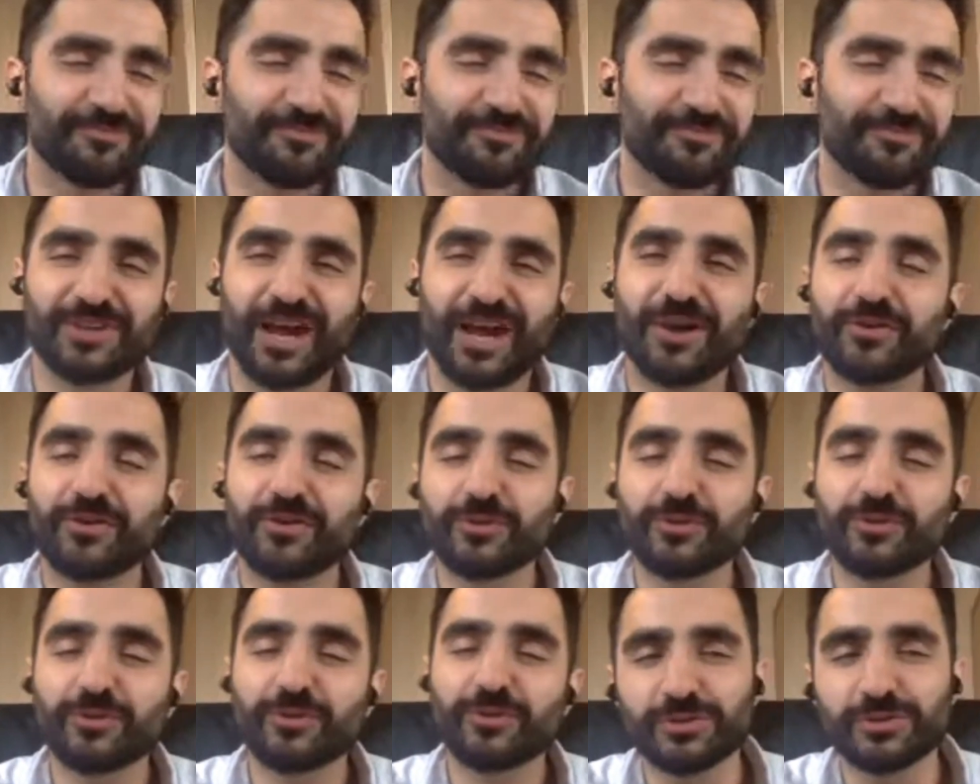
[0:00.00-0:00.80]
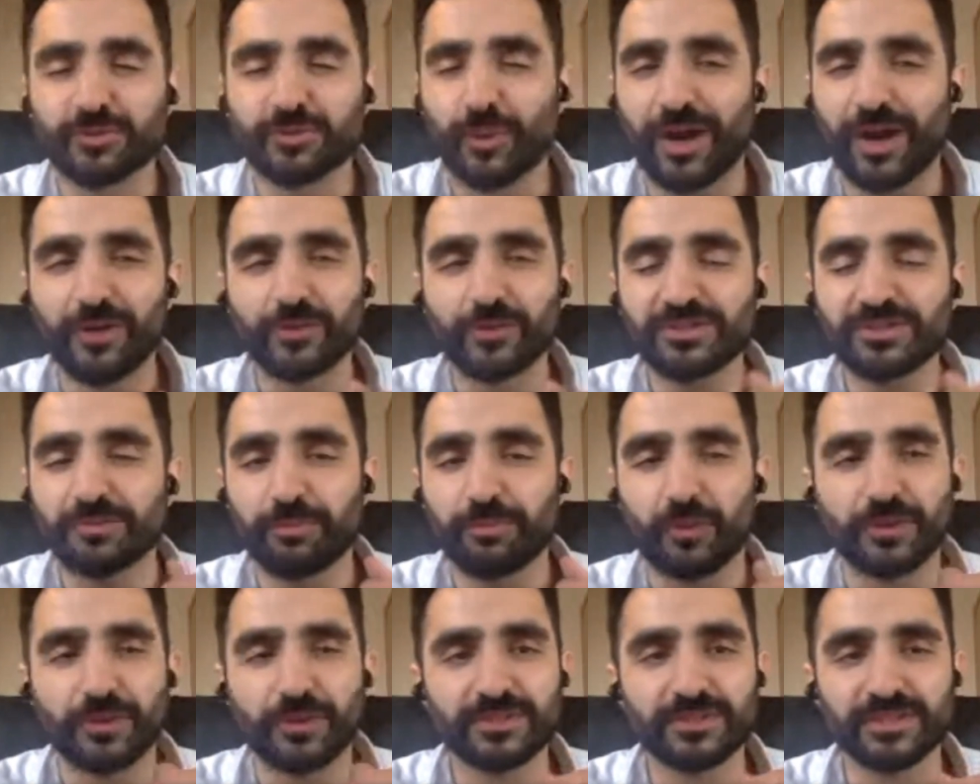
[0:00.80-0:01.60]
So how are those used? Why are those
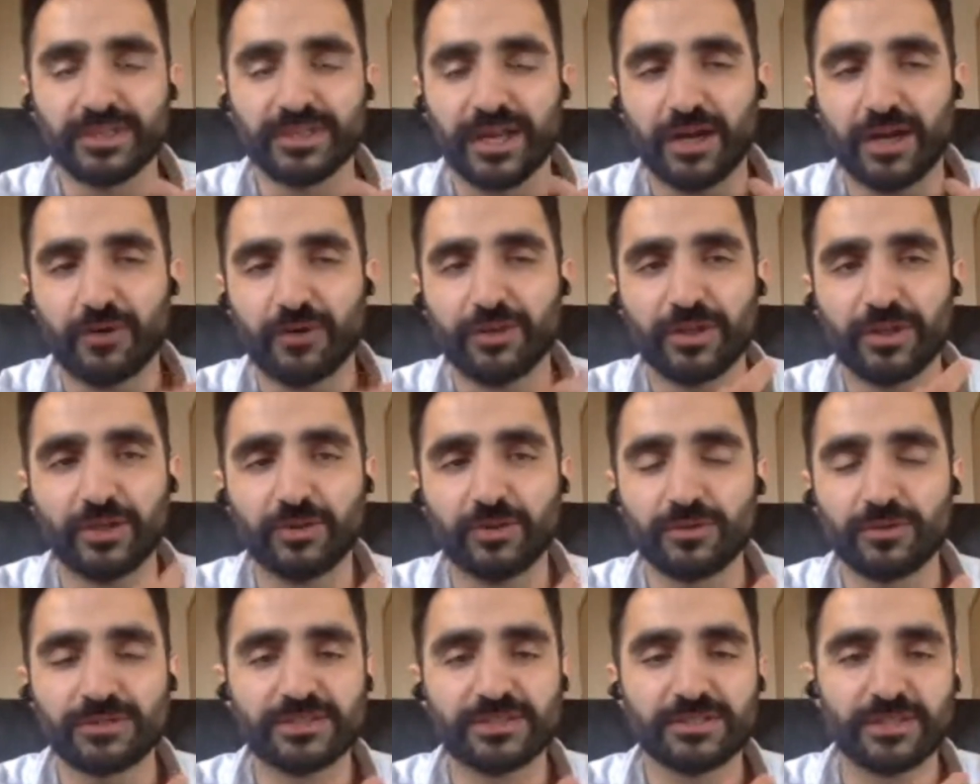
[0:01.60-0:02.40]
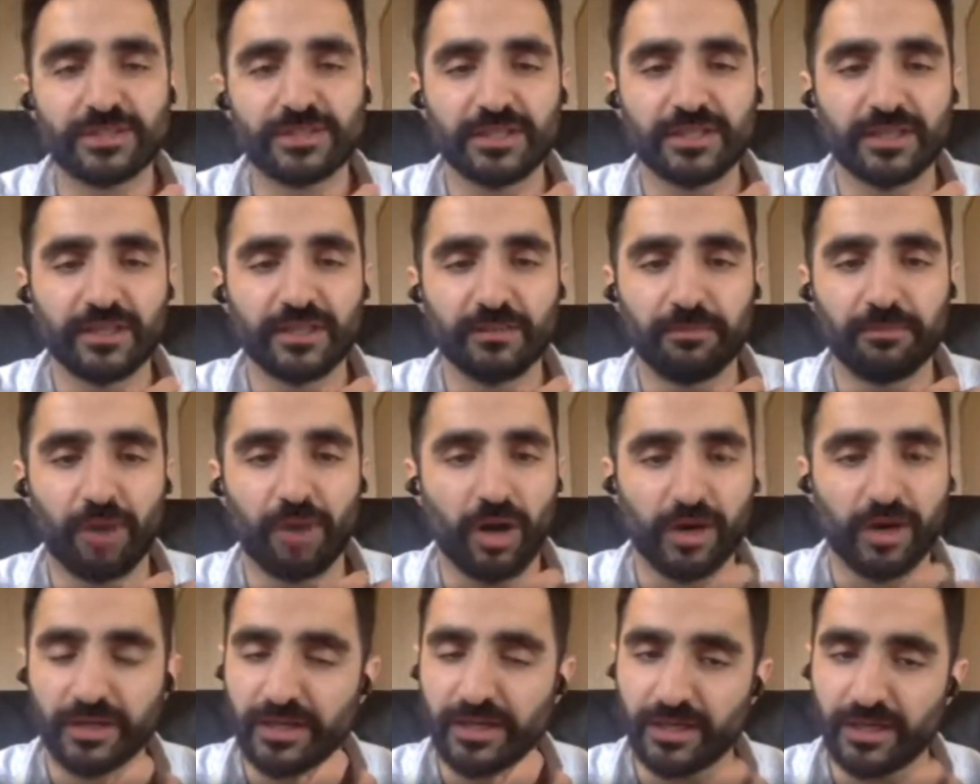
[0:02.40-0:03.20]
important? How are they used in the
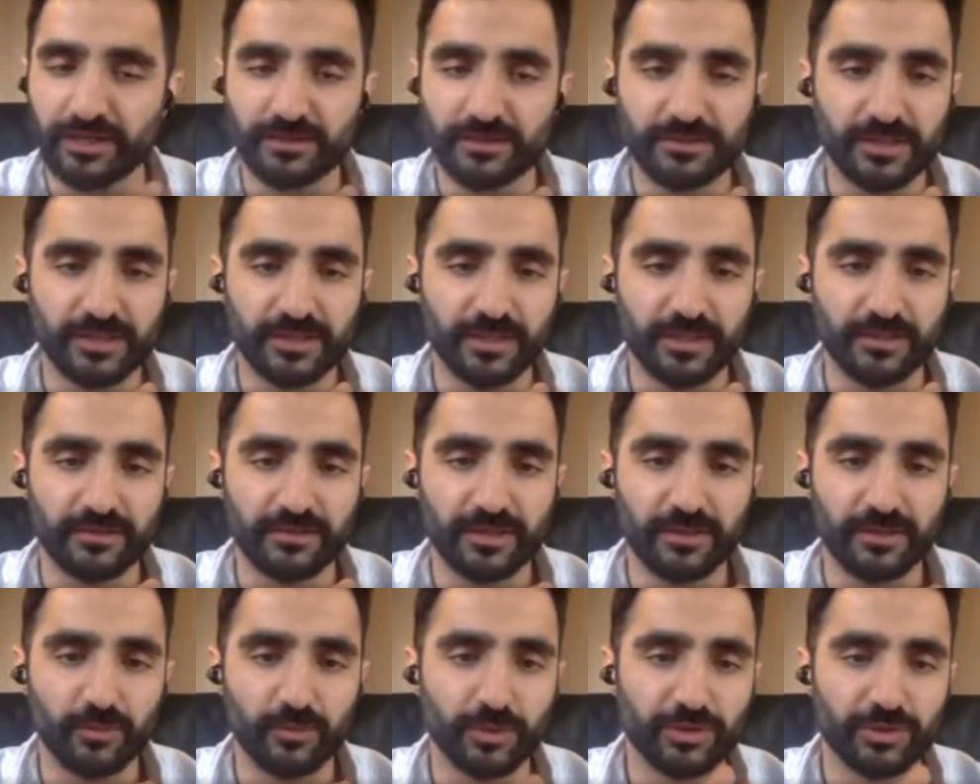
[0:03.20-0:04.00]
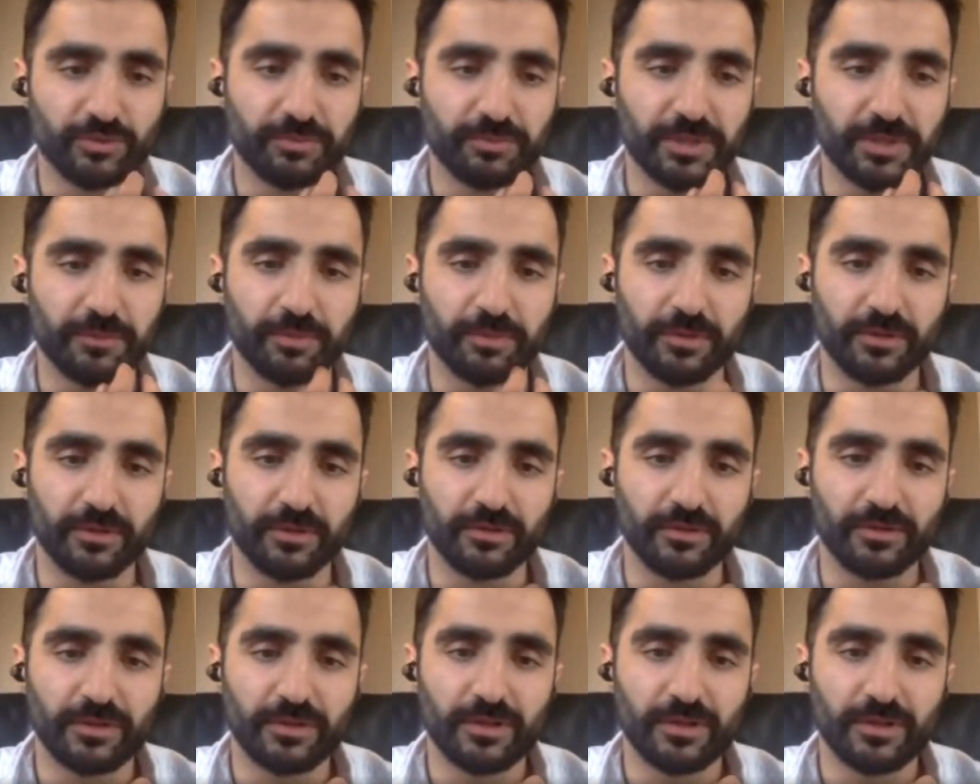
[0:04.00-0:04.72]
market, and and what do people,